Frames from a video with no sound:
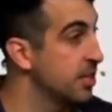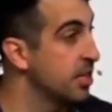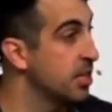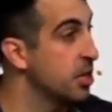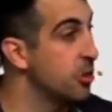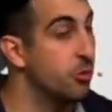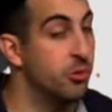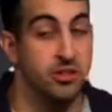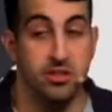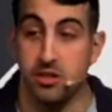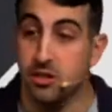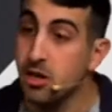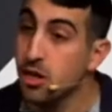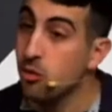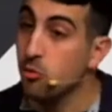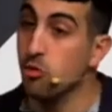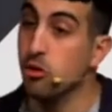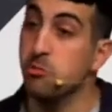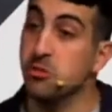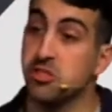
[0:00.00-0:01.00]
When the
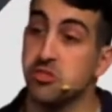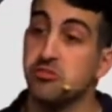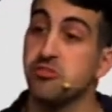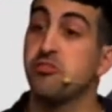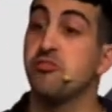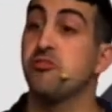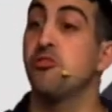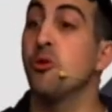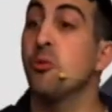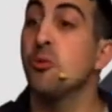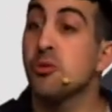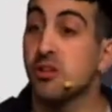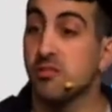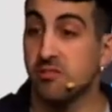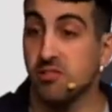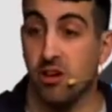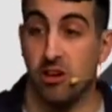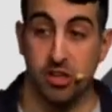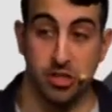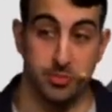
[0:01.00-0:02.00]
room is full of
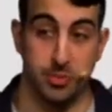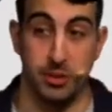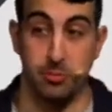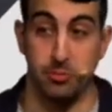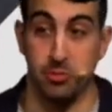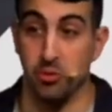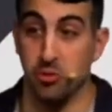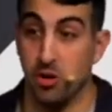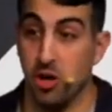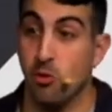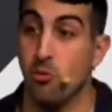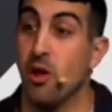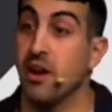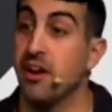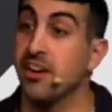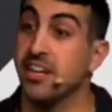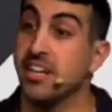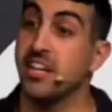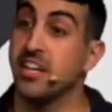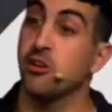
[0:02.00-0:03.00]
lost people, ready
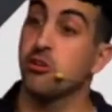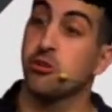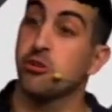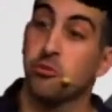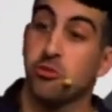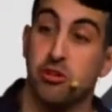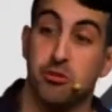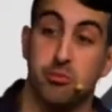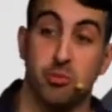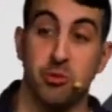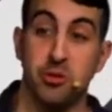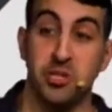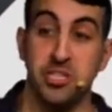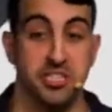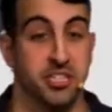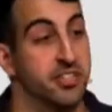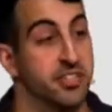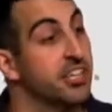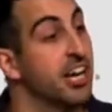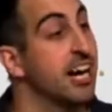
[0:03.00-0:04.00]
to hear the word preached
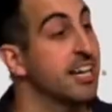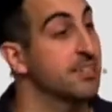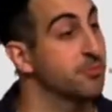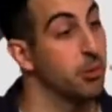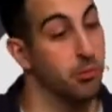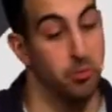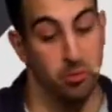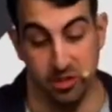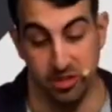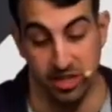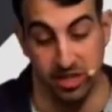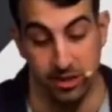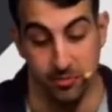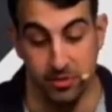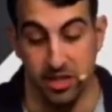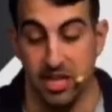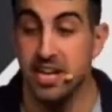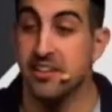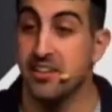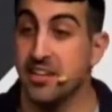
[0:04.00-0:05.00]
and the gospel proclaimed,
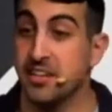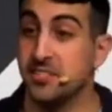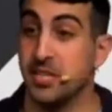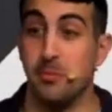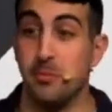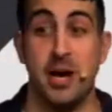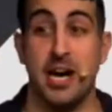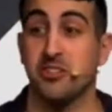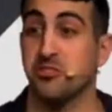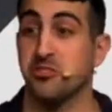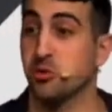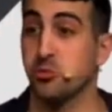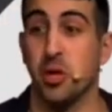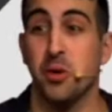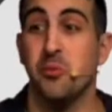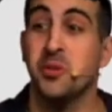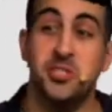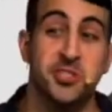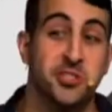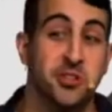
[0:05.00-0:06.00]
they say, Pastor, when are
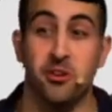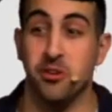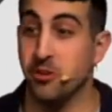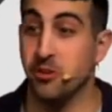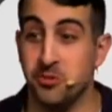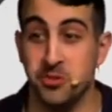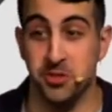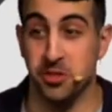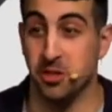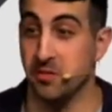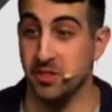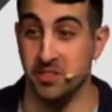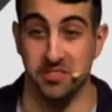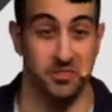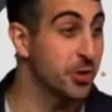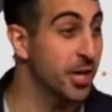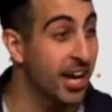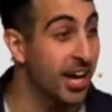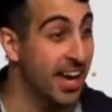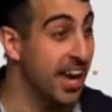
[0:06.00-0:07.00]
we starting a new service? We
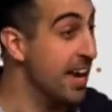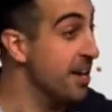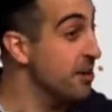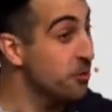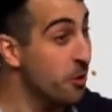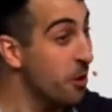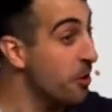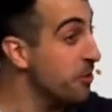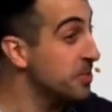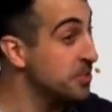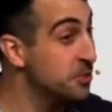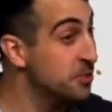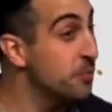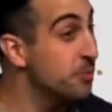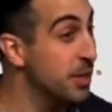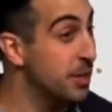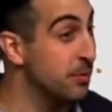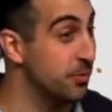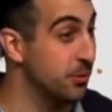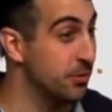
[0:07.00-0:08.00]
got to handle all these new
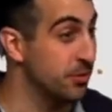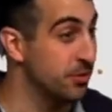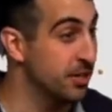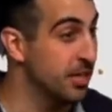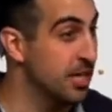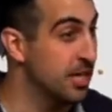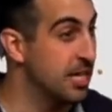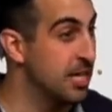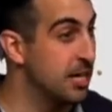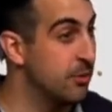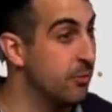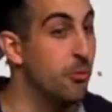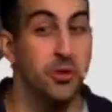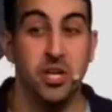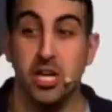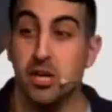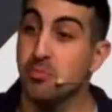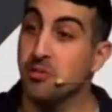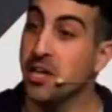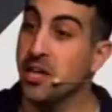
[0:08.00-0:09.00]
people. When we got
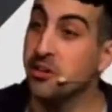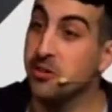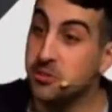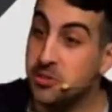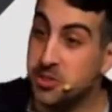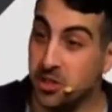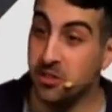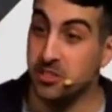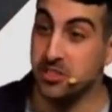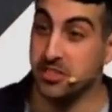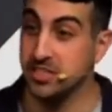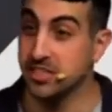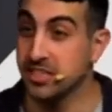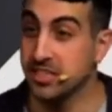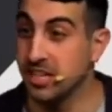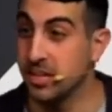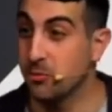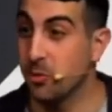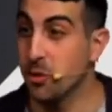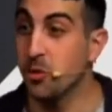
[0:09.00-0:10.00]
to plant a new church?
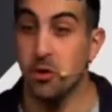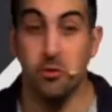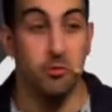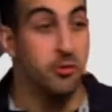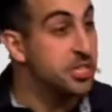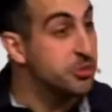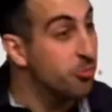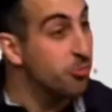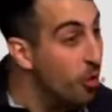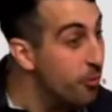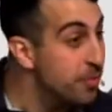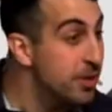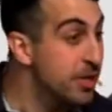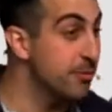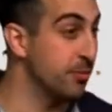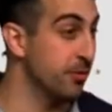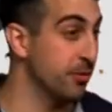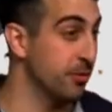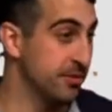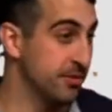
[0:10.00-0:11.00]
We want to reach more
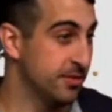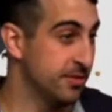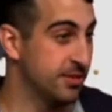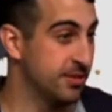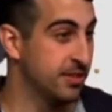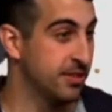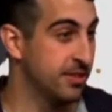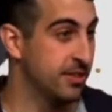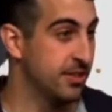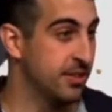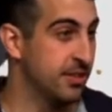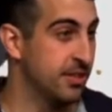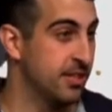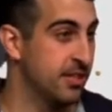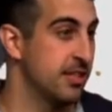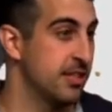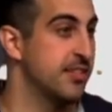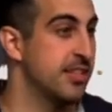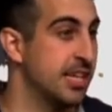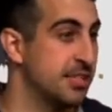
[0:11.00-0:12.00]
people.
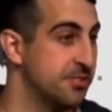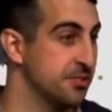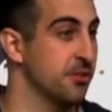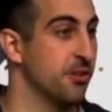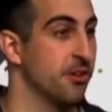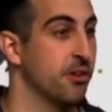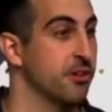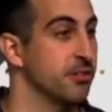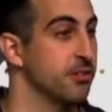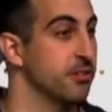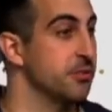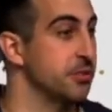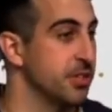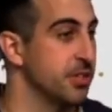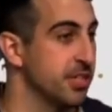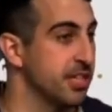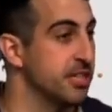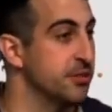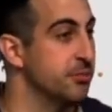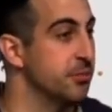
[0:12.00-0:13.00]
That's the heart of Luke
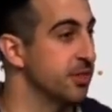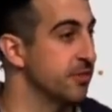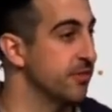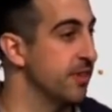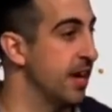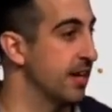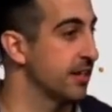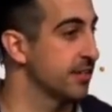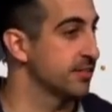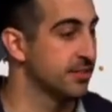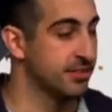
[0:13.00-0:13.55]
in the book of Acts.